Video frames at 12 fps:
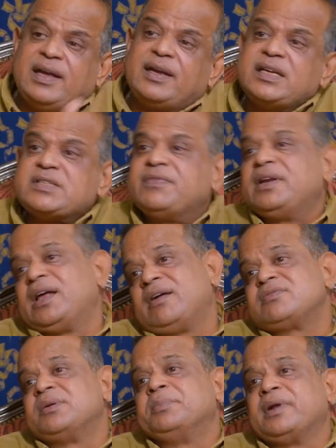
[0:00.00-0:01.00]
kids will
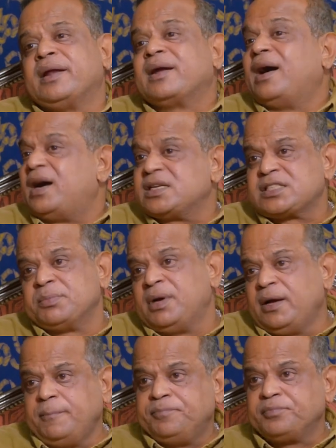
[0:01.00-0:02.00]
have something like asthma.